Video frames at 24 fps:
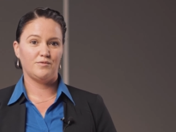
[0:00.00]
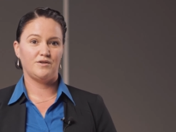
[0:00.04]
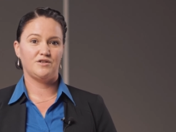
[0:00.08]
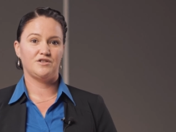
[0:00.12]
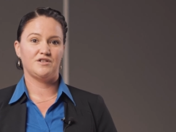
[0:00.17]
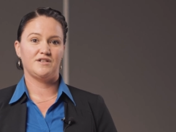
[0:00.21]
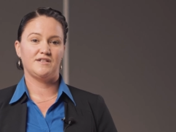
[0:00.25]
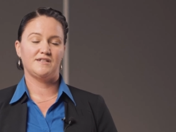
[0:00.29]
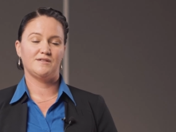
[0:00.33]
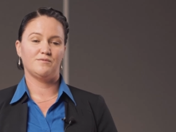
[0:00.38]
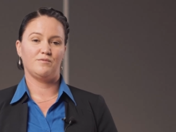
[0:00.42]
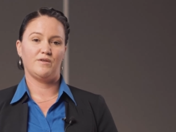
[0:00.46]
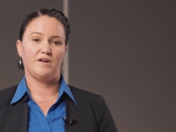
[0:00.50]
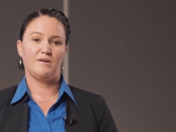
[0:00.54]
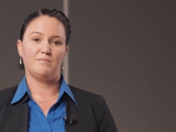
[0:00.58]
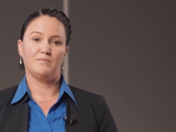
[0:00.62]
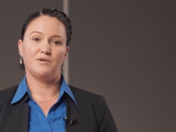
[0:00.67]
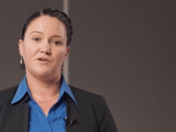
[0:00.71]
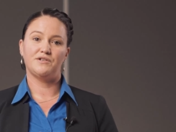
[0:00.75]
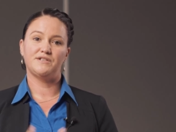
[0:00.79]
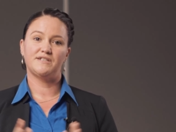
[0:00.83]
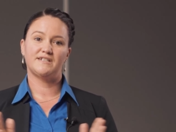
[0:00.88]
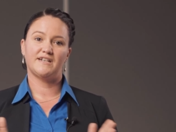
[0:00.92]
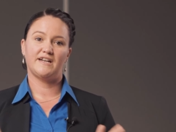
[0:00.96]
which is where
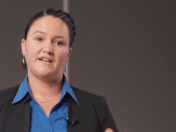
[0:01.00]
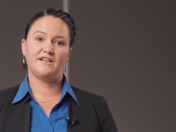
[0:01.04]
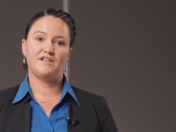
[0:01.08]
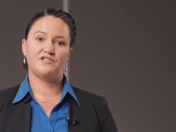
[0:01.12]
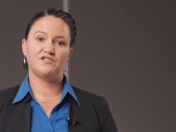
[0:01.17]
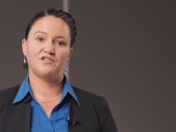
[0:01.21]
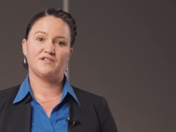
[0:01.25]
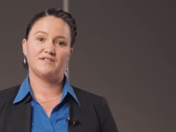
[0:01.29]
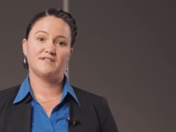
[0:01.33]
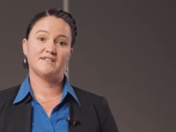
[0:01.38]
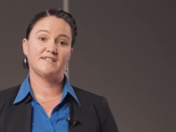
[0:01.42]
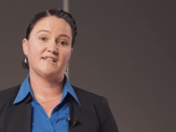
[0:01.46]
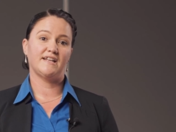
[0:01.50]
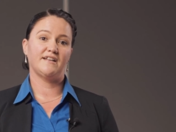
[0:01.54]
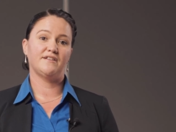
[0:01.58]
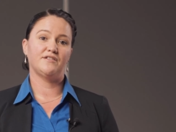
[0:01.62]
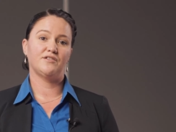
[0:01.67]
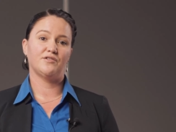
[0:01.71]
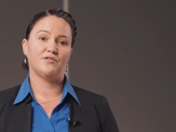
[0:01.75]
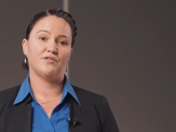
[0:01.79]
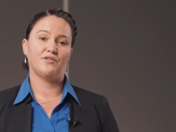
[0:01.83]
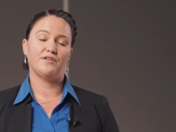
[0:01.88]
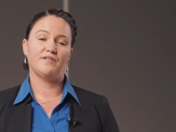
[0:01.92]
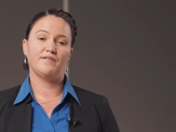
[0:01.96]
most agents
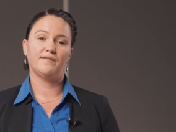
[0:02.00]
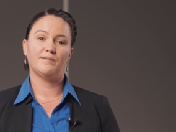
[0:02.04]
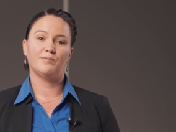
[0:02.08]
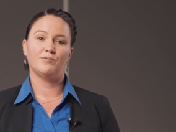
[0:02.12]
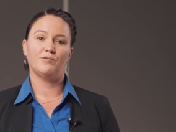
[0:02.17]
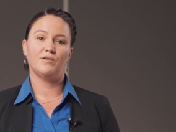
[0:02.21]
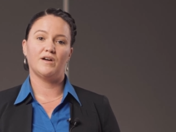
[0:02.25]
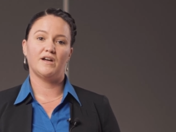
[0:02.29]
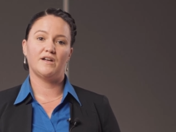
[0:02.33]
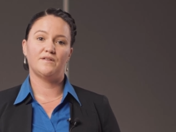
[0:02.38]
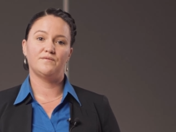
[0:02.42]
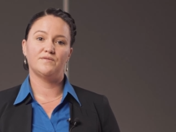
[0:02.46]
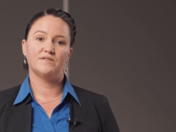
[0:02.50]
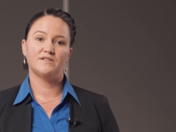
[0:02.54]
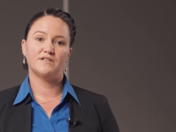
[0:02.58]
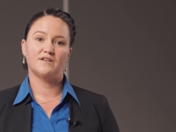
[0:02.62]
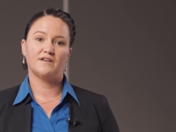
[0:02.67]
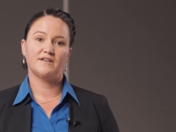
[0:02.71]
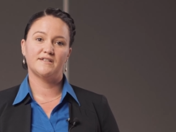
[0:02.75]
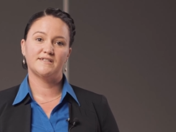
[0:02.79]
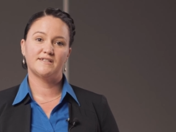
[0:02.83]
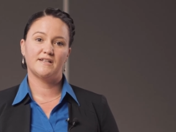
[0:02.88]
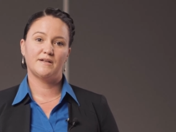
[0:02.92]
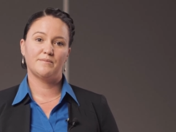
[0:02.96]
and owners will
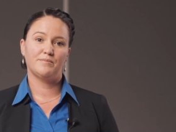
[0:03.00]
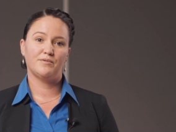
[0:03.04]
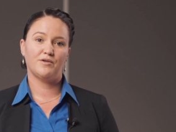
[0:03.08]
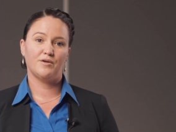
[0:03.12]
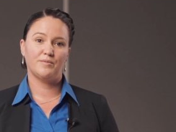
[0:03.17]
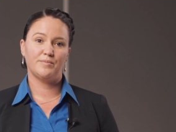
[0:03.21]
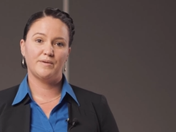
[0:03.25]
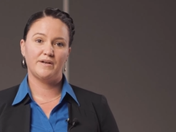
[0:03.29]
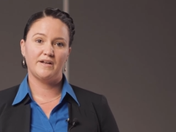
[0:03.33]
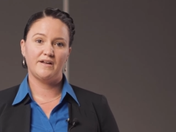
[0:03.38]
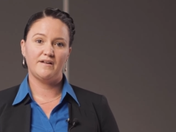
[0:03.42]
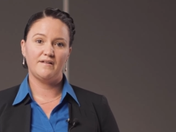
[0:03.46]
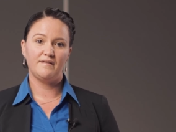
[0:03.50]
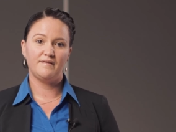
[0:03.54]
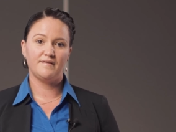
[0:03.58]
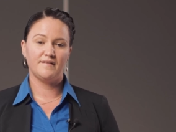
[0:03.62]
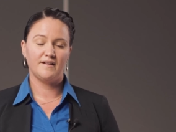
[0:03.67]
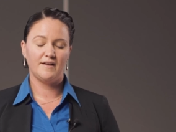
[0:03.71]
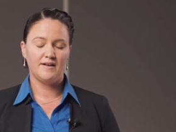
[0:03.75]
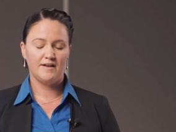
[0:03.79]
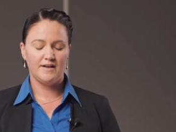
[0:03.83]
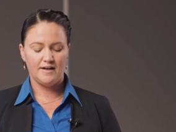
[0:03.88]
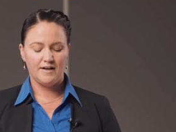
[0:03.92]
advertise their properties.